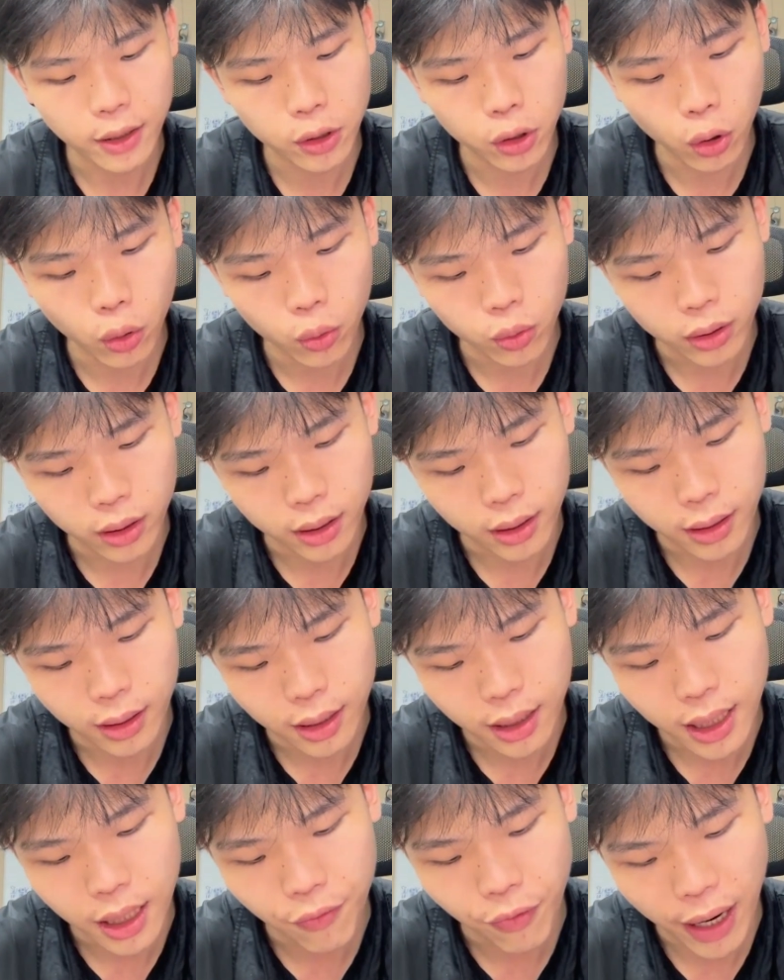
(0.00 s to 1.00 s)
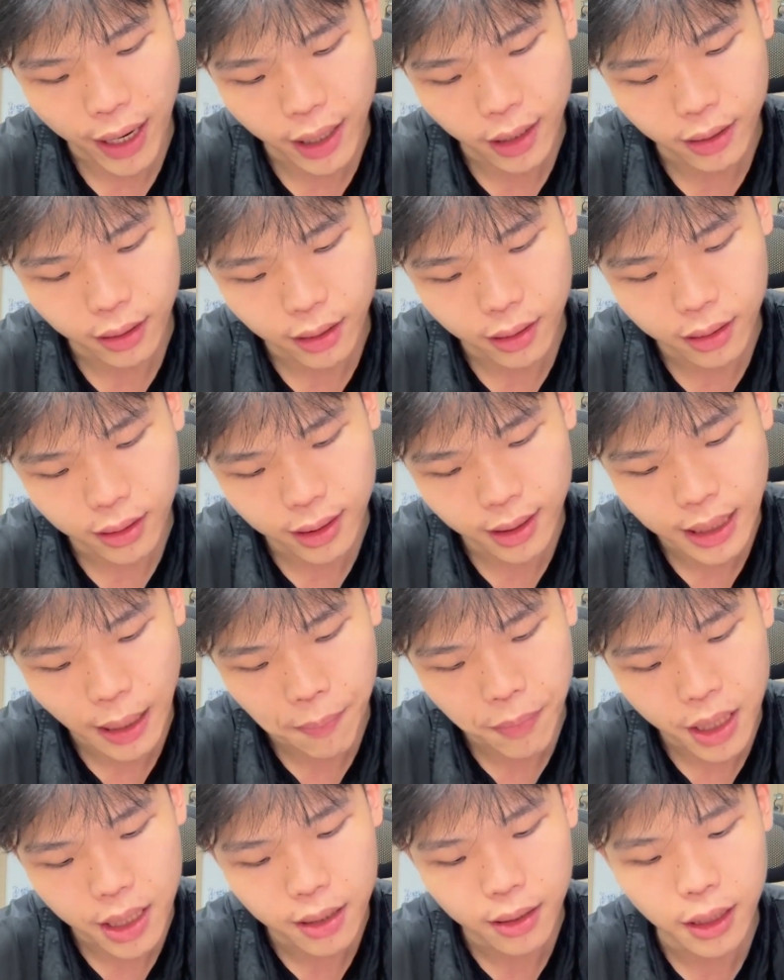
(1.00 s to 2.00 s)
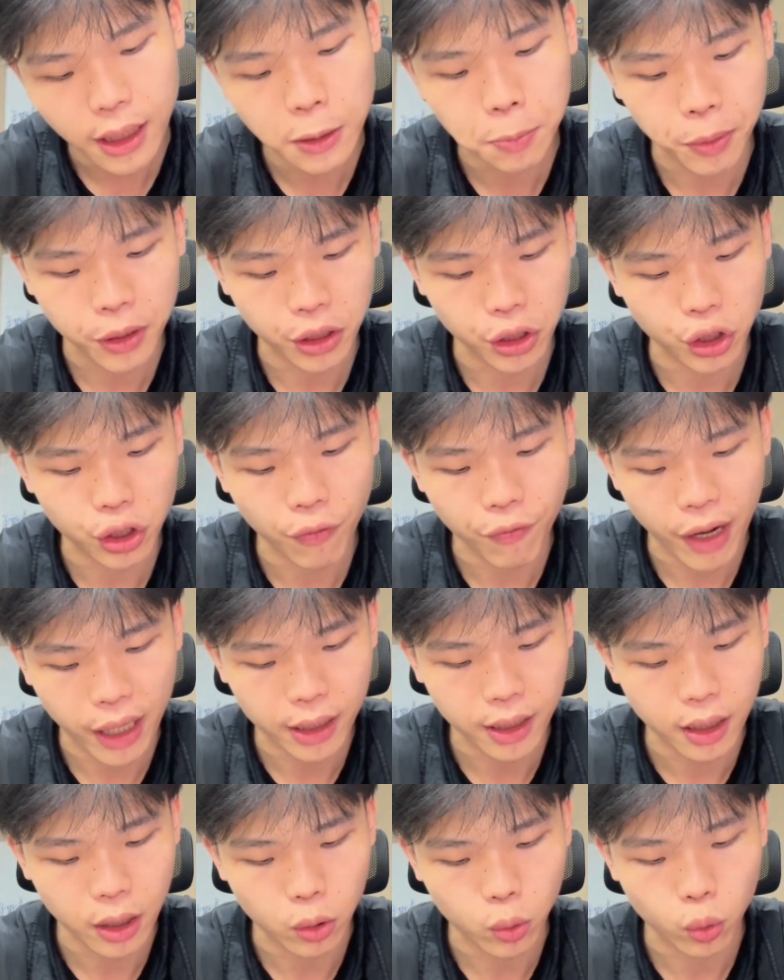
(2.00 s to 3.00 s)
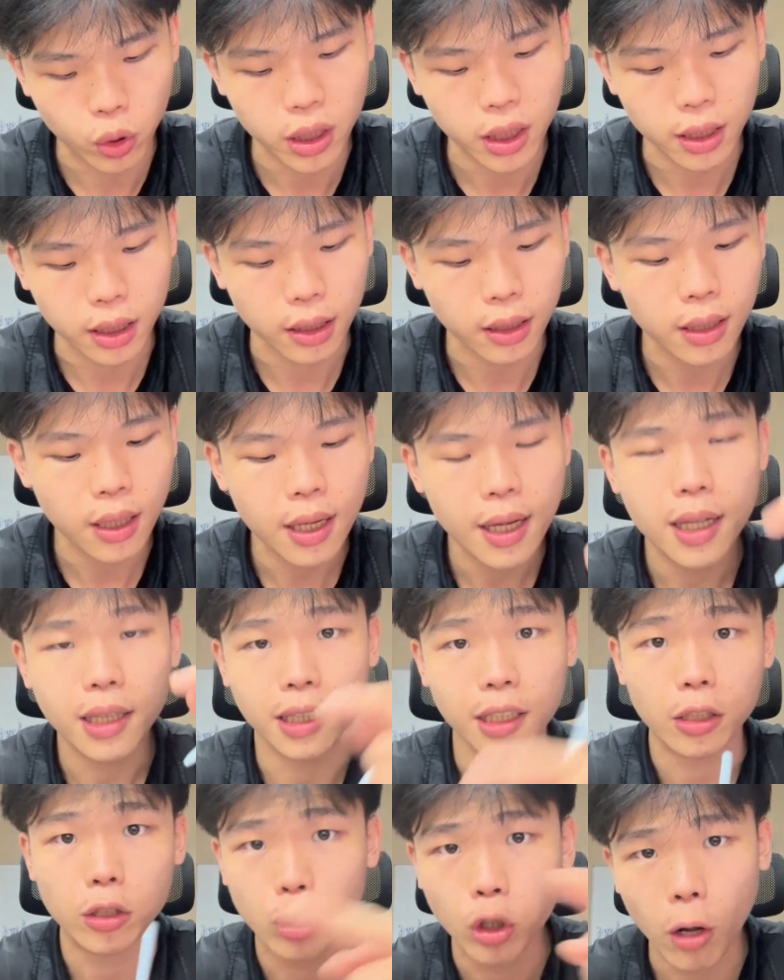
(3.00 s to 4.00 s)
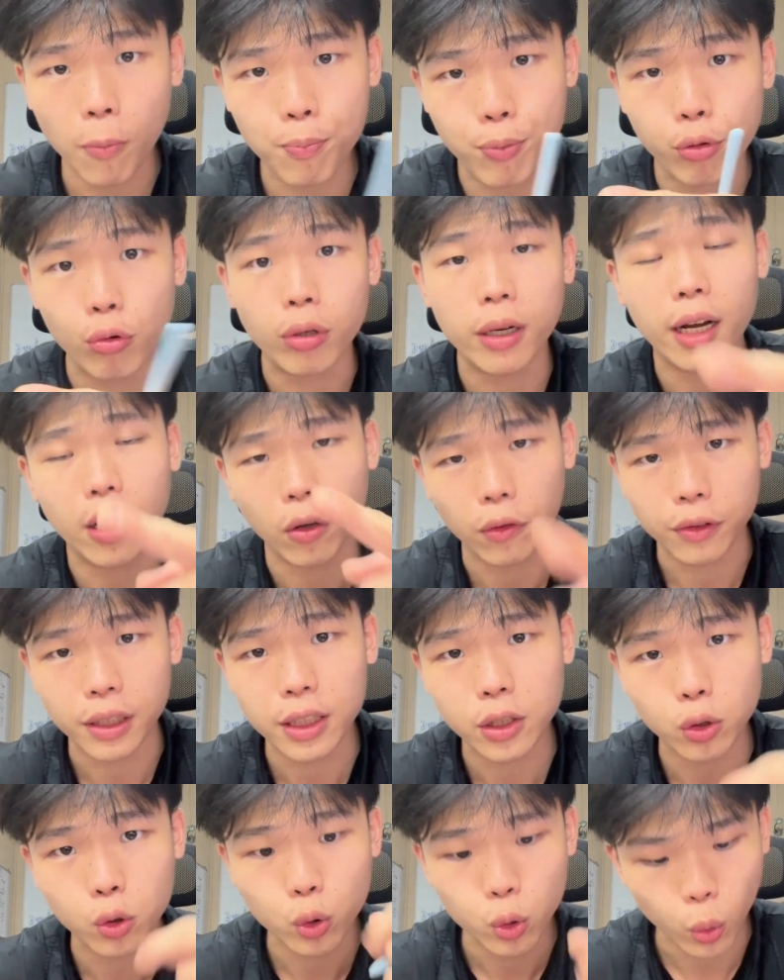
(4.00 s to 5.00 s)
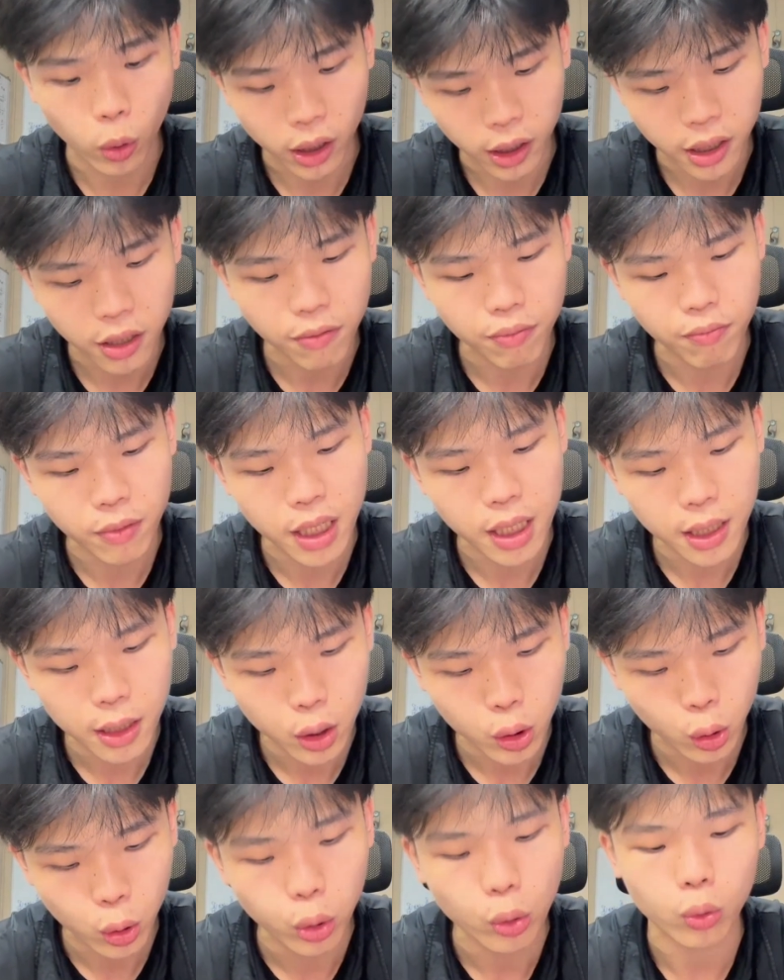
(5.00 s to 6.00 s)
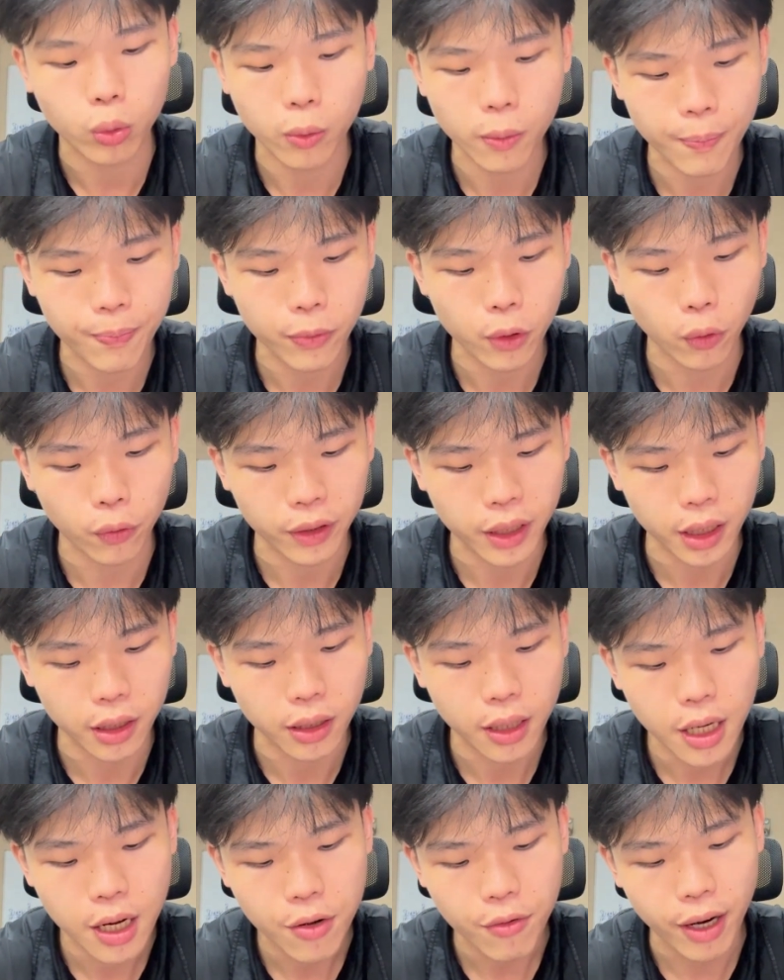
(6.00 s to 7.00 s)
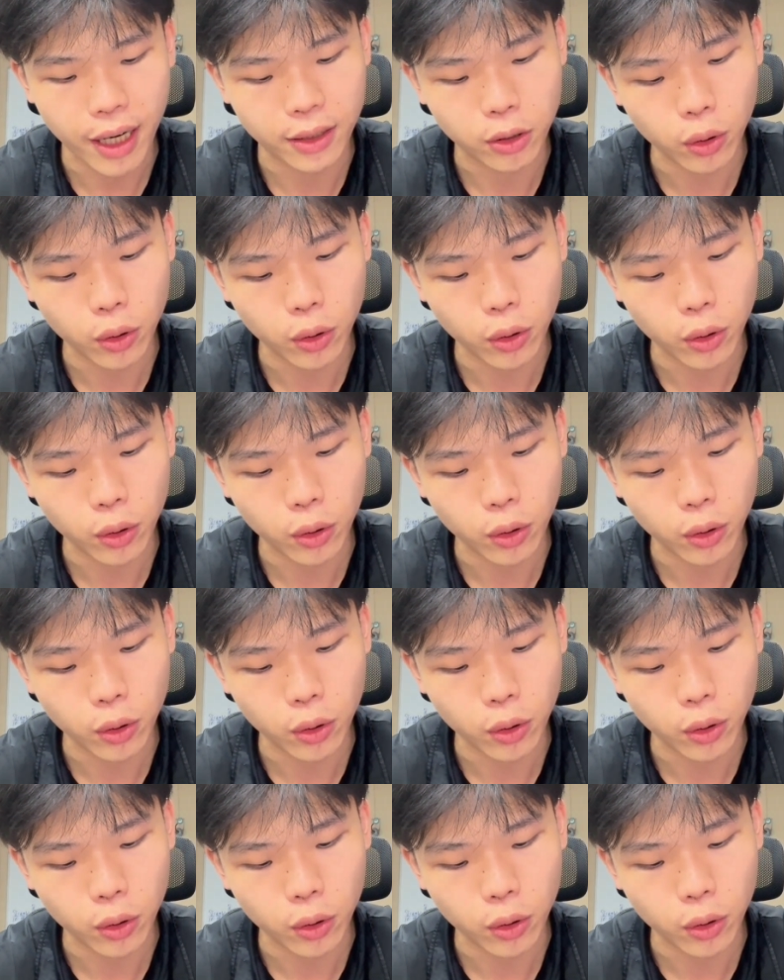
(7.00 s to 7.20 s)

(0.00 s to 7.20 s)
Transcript: So if I sub in this position vector into here, the dot product of these two will give me 2 over here, right?